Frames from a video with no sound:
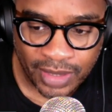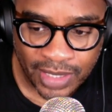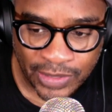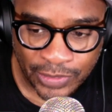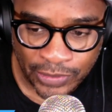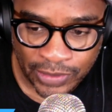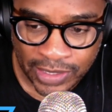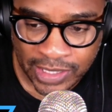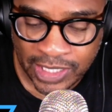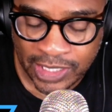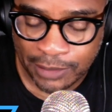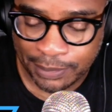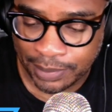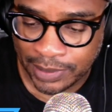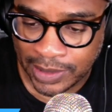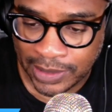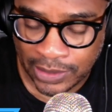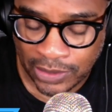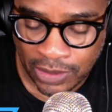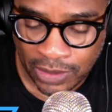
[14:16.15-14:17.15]
I think he could
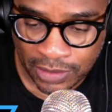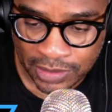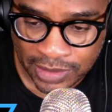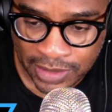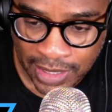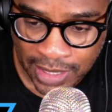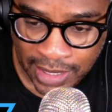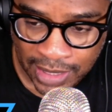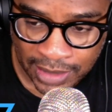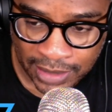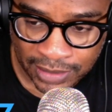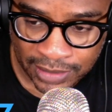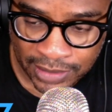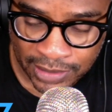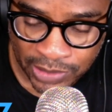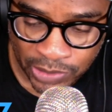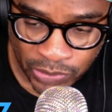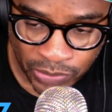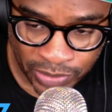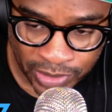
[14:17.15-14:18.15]
play alongside
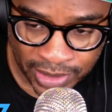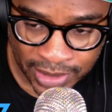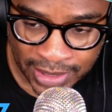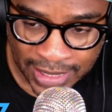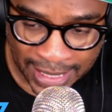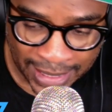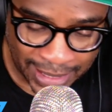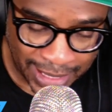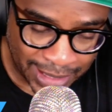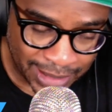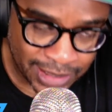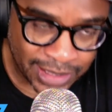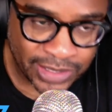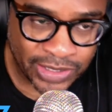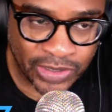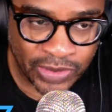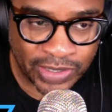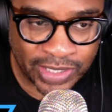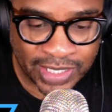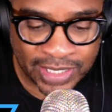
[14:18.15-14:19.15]
Luka. I think
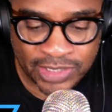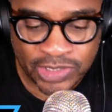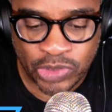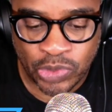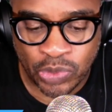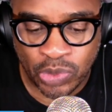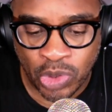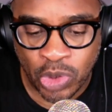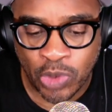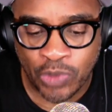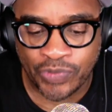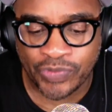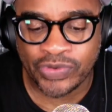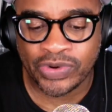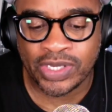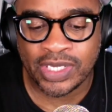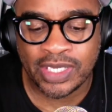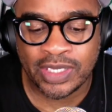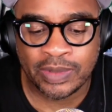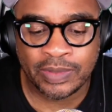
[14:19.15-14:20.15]
there is a role
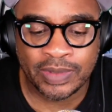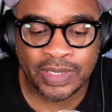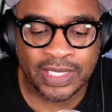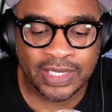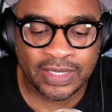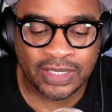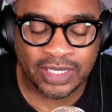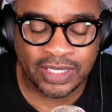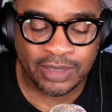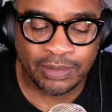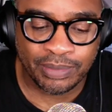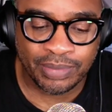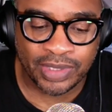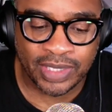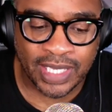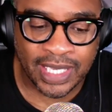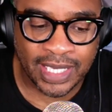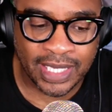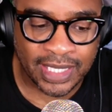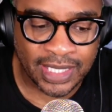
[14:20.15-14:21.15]
for him in the
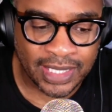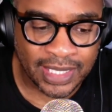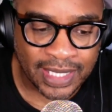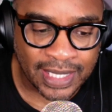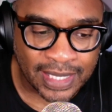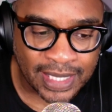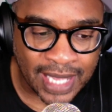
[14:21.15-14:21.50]
NBA.